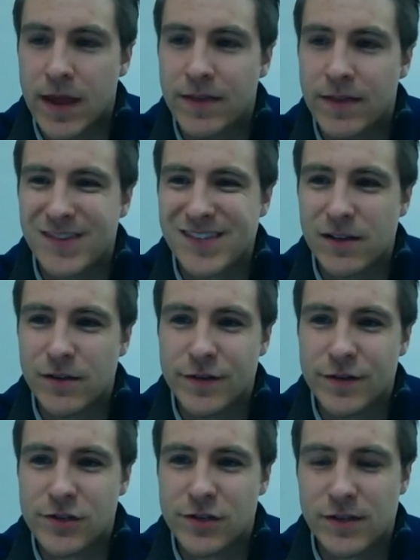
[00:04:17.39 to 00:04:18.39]
And the cell
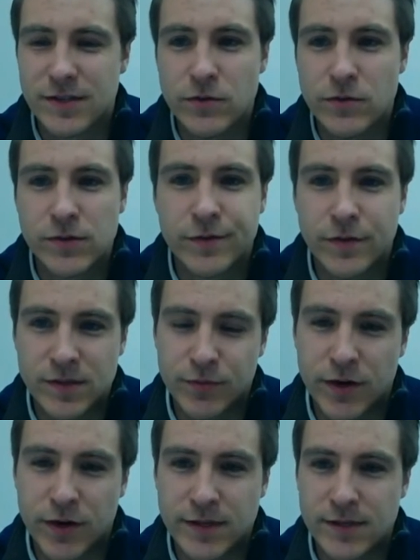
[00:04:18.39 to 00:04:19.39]
division that's used for this
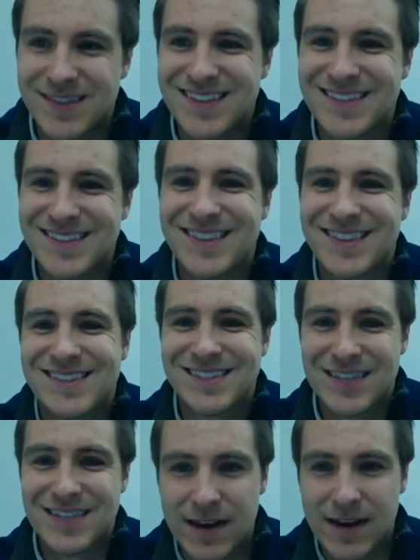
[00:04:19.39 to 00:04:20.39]
process is the
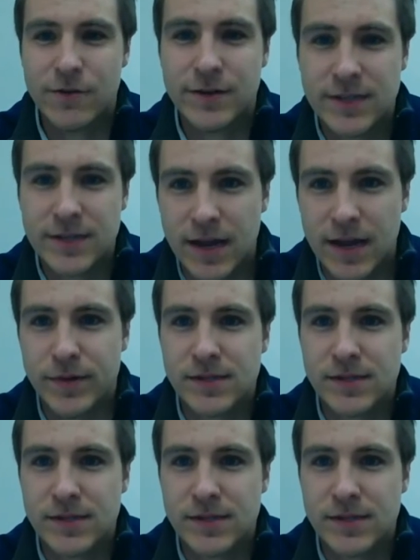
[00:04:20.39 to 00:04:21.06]
standard type.